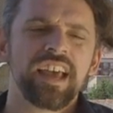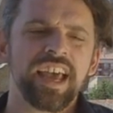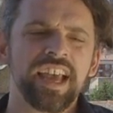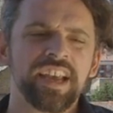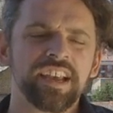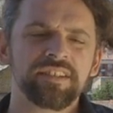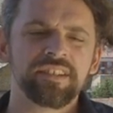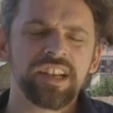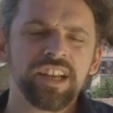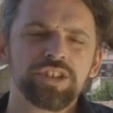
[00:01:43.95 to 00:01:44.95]

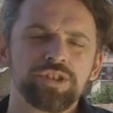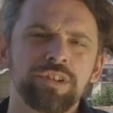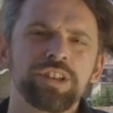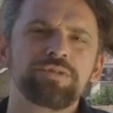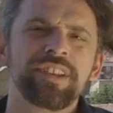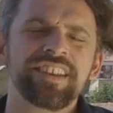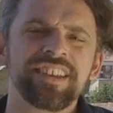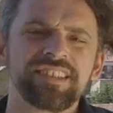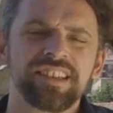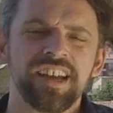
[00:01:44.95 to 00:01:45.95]
And to illustrate this,